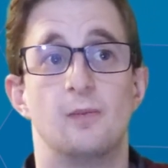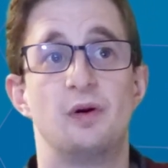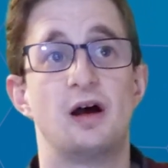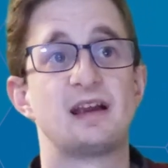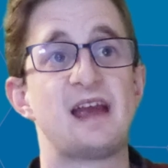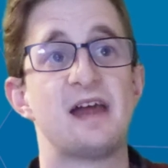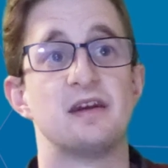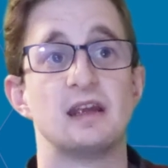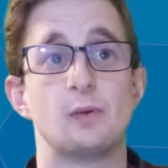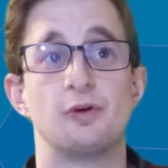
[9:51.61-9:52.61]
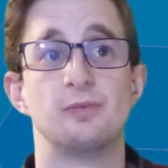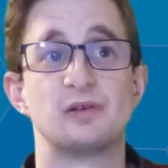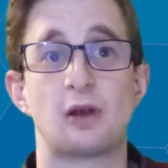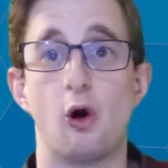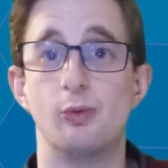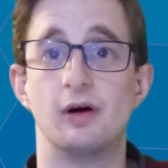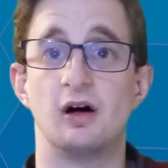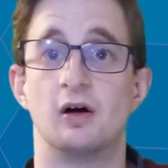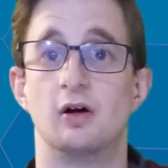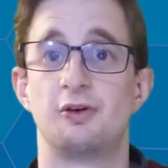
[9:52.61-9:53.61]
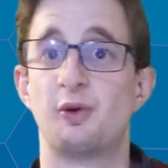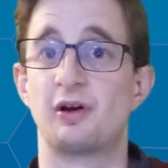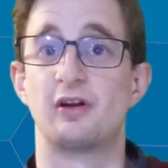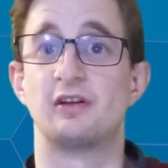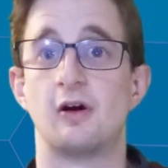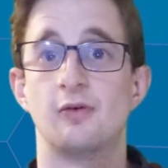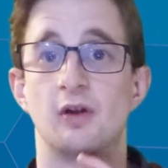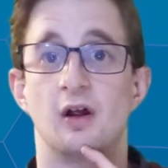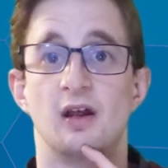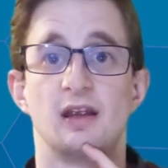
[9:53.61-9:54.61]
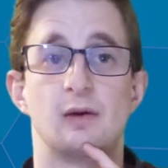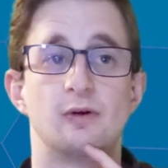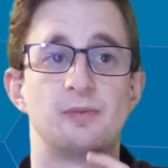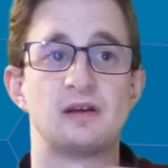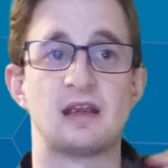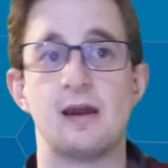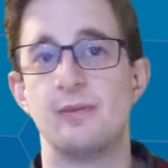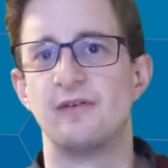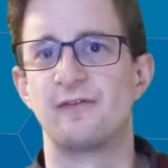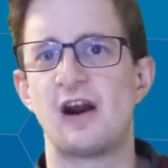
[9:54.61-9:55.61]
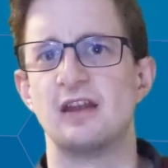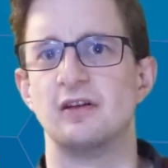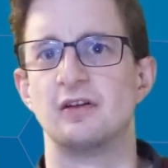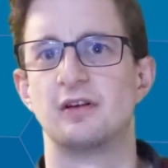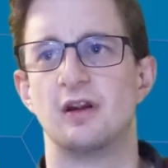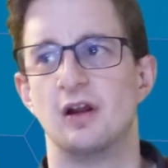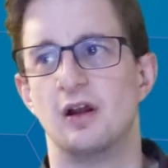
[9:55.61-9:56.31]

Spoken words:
But again, it wouldn't be Toma doing it on his own. It would be him and friends.